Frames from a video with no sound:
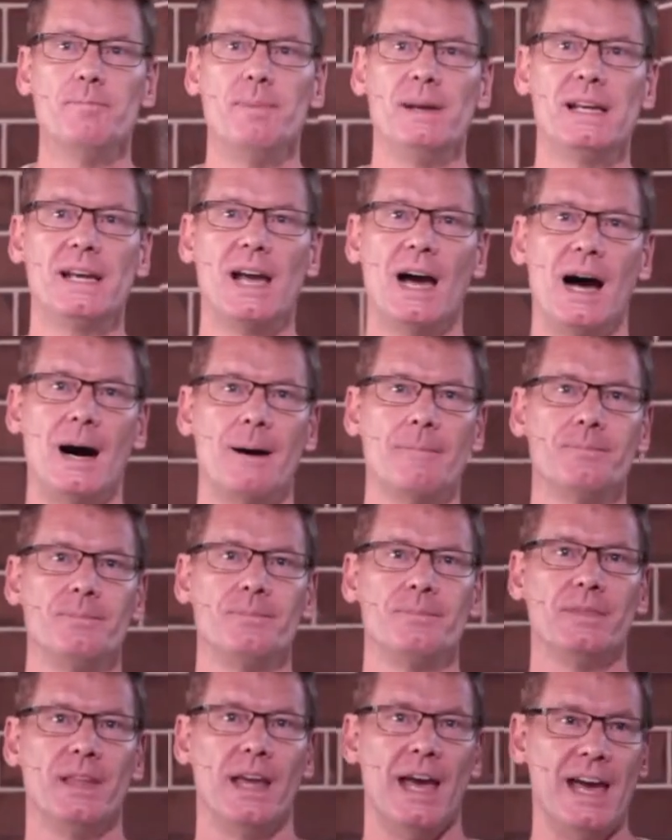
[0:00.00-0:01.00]
become
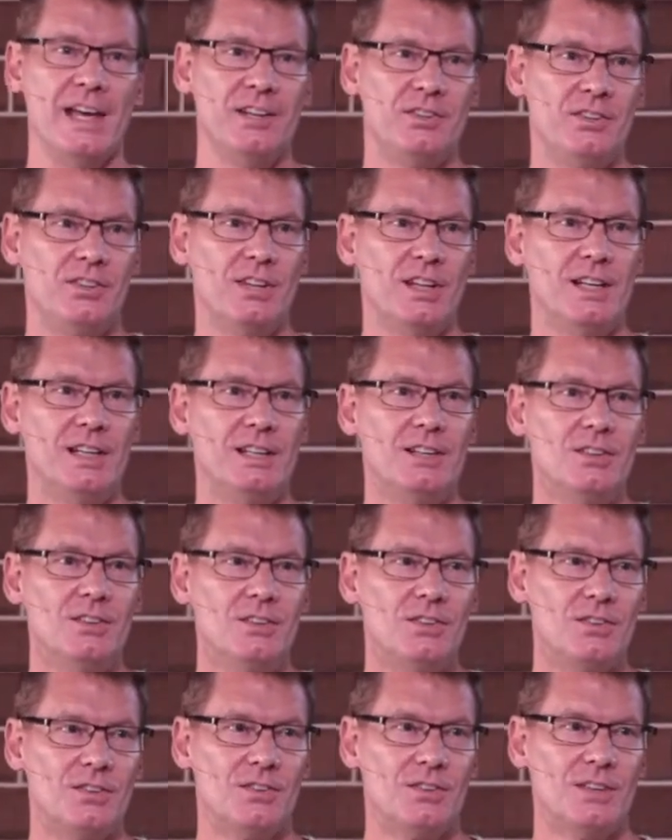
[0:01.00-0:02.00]

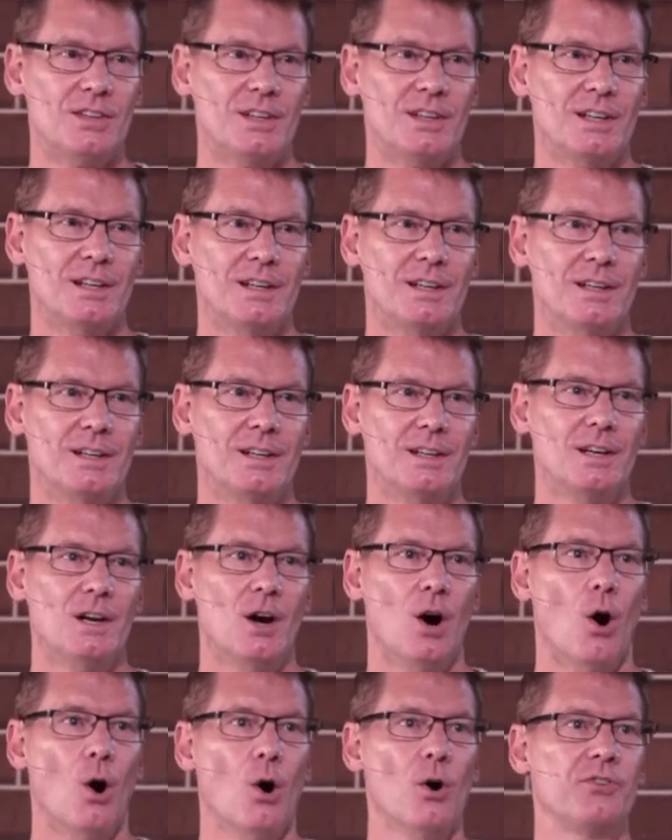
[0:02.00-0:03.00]
Essenes
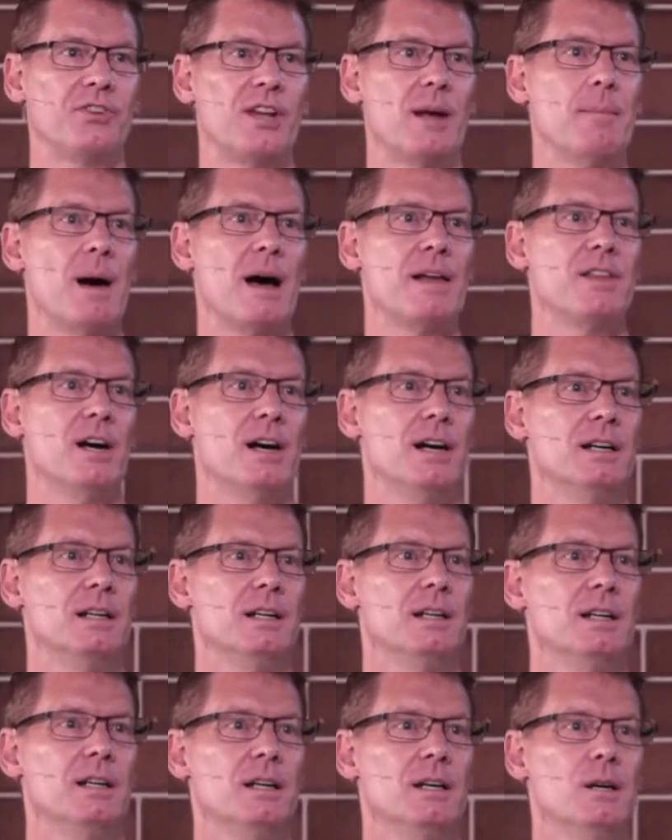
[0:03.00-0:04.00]
or some other
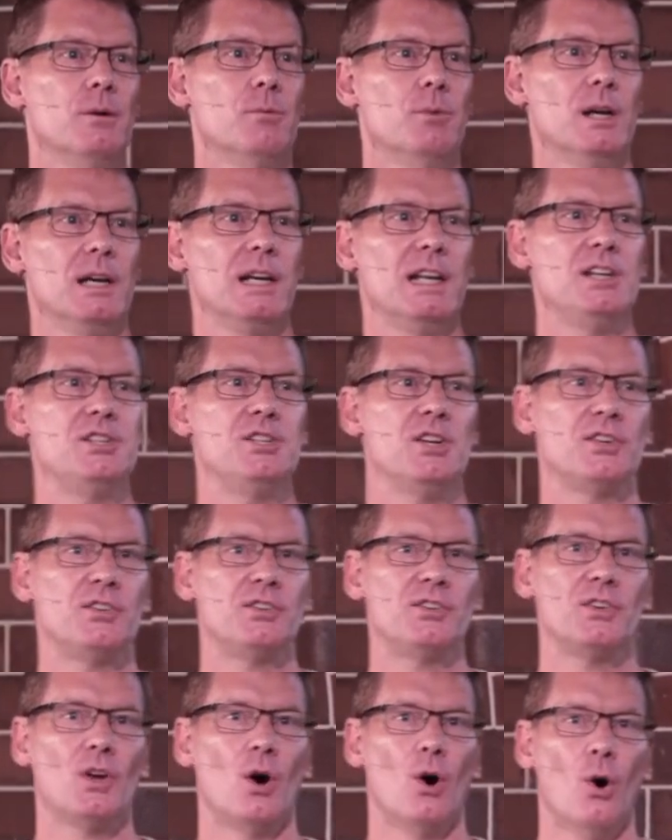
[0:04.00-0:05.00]

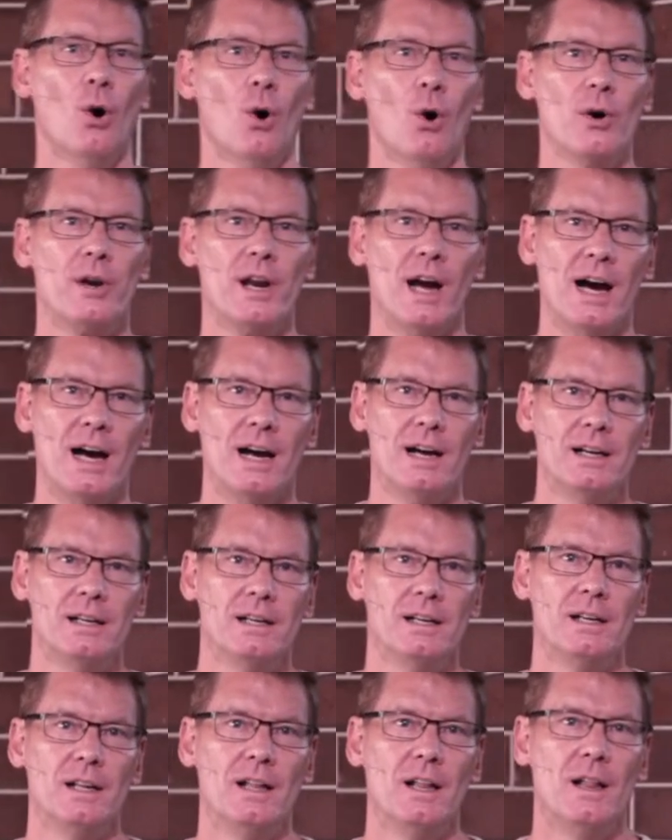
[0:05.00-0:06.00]
religious order
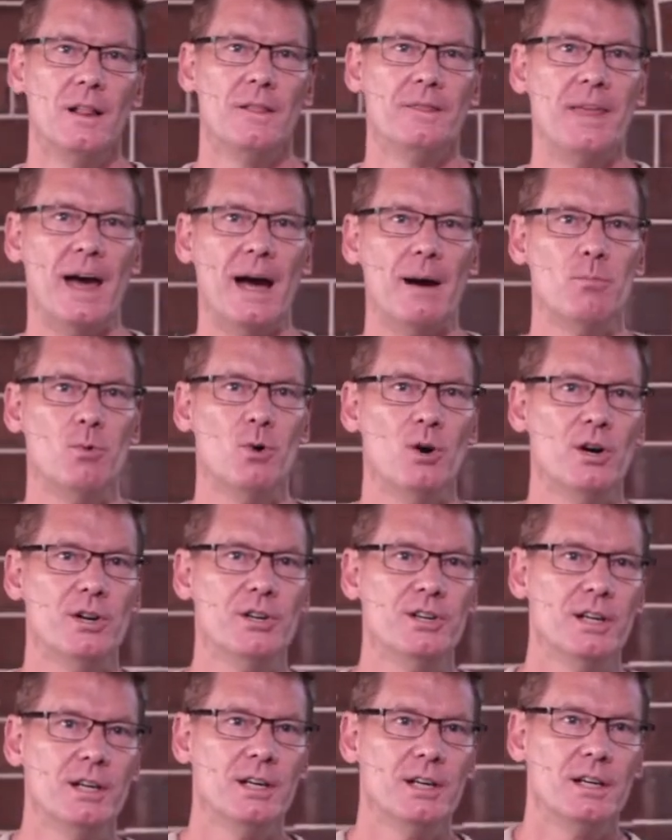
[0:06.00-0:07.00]
that
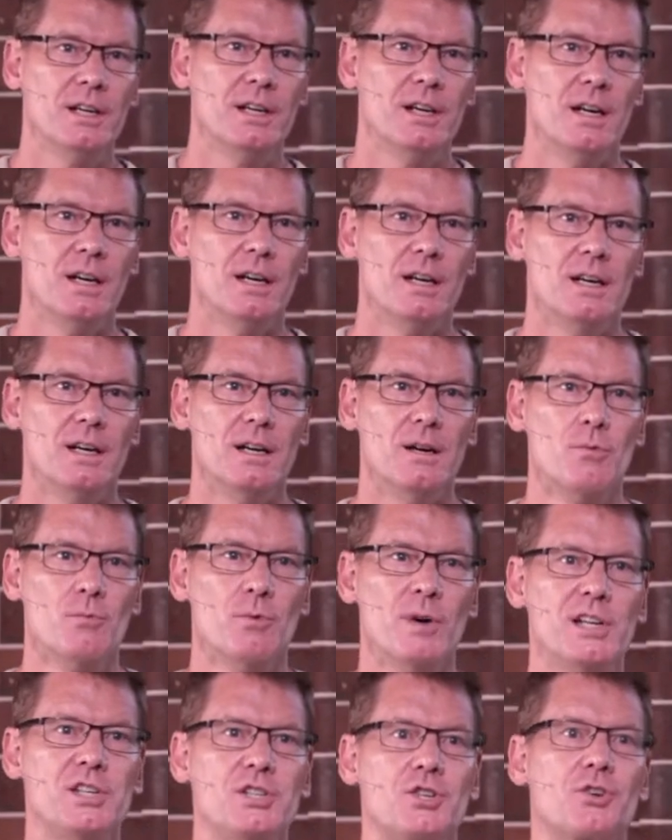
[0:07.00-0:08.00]
would
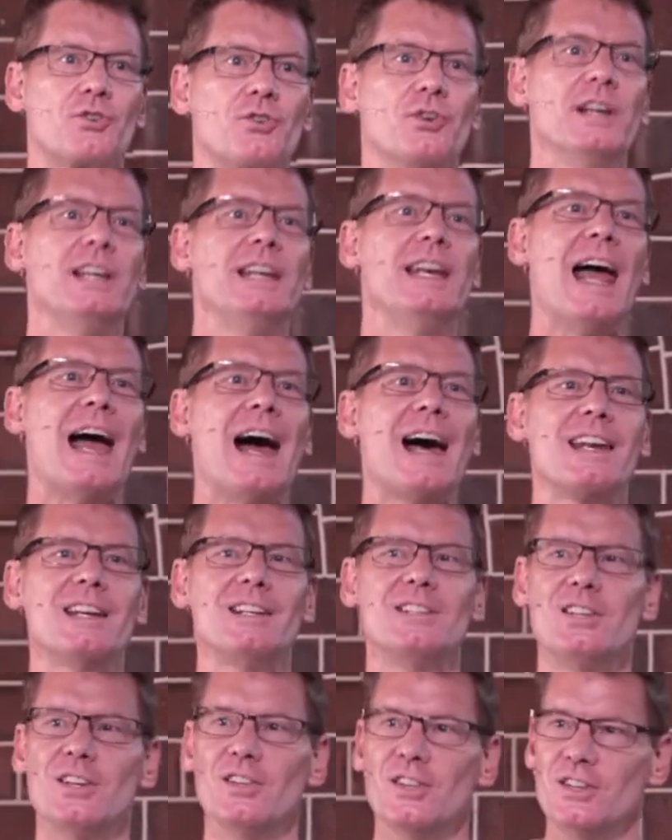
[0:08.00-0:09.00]
retreat out
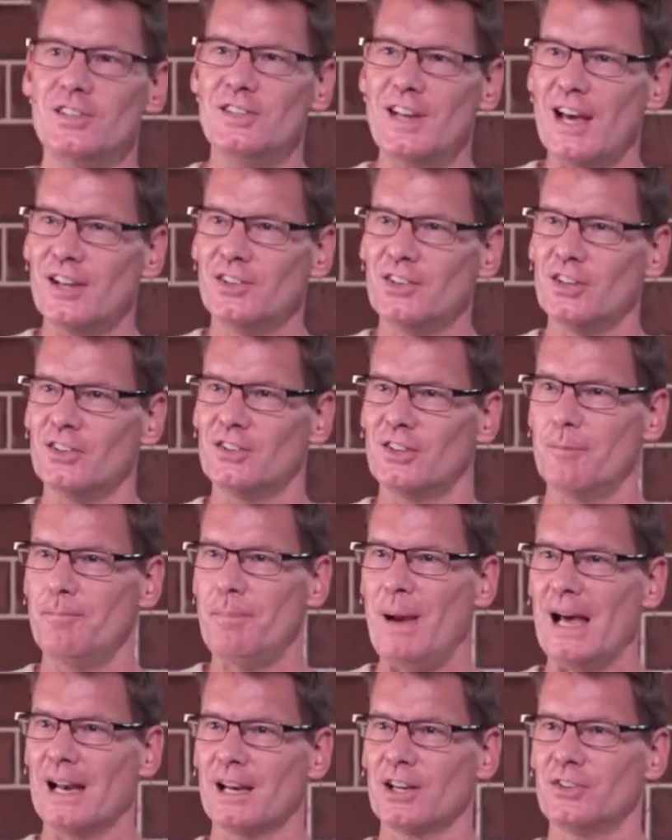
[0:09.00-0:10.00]
into the deserts of
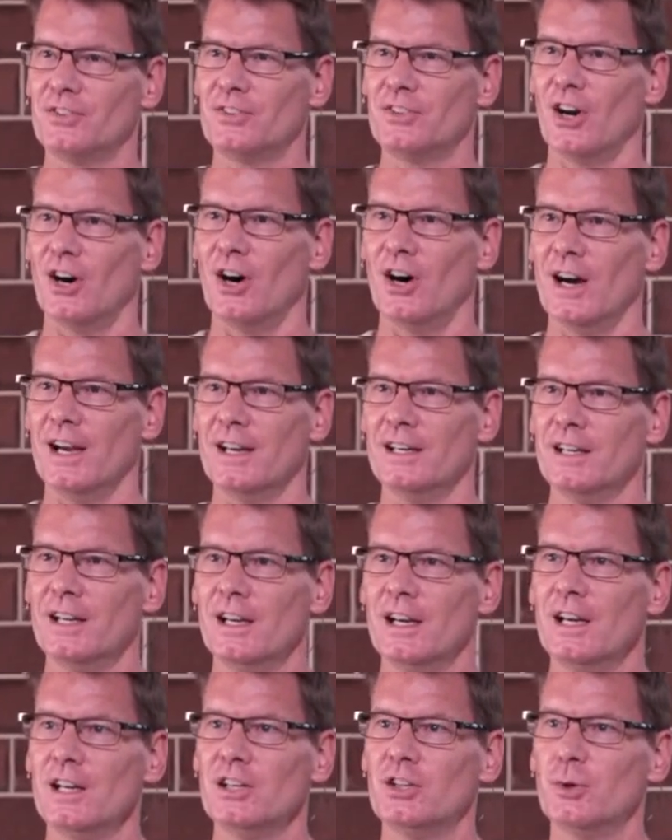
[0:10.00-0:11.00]
Palestine
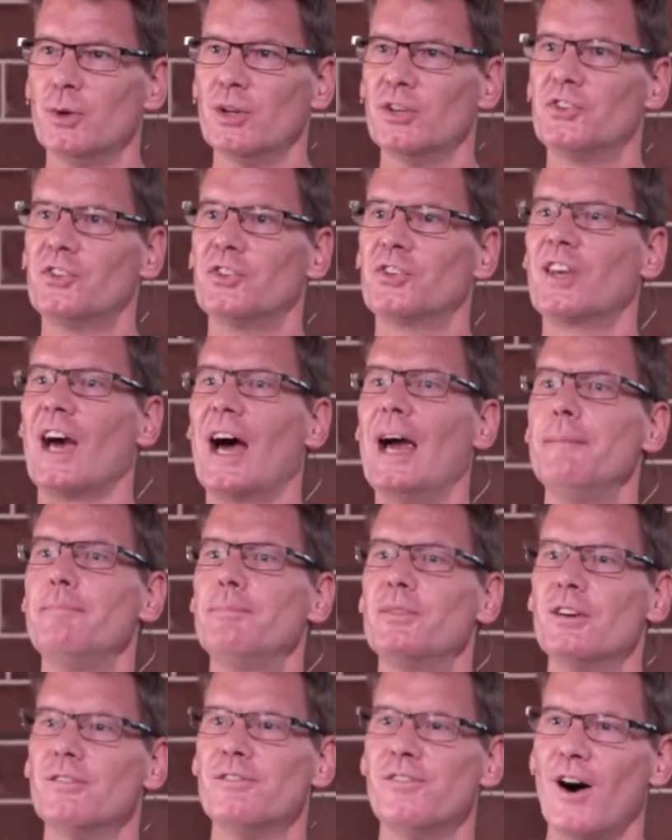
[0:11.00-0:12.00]
to escape
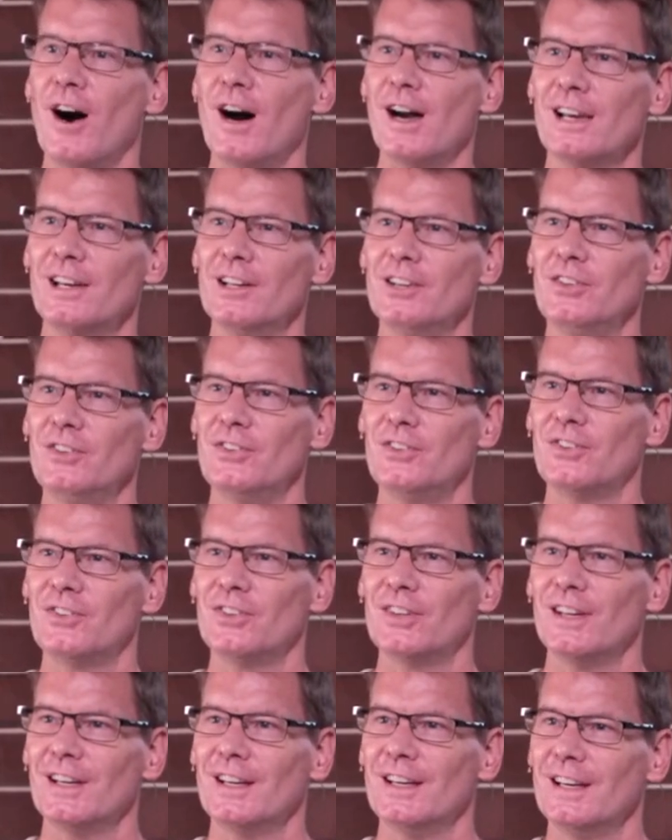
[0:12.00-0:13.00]
the violence,
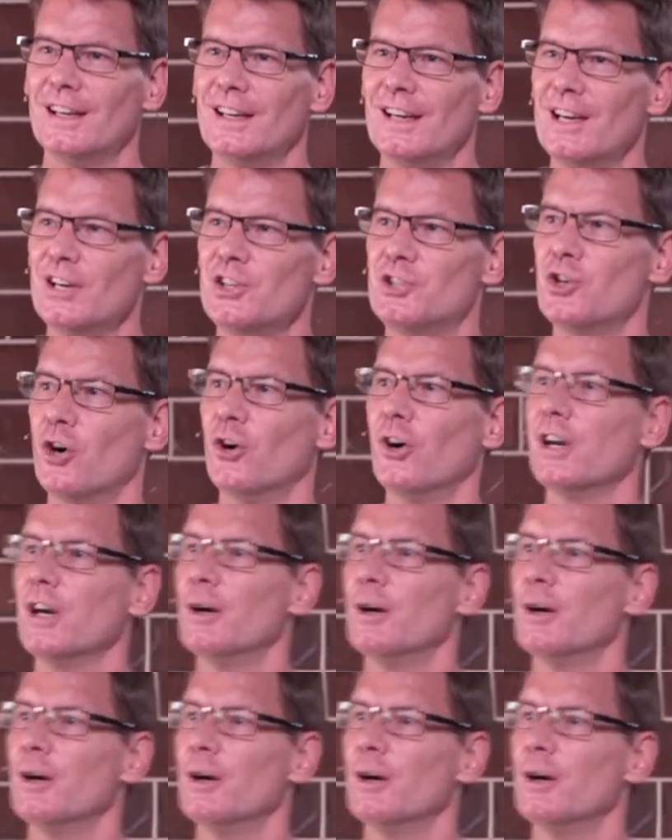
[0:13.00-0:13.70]
join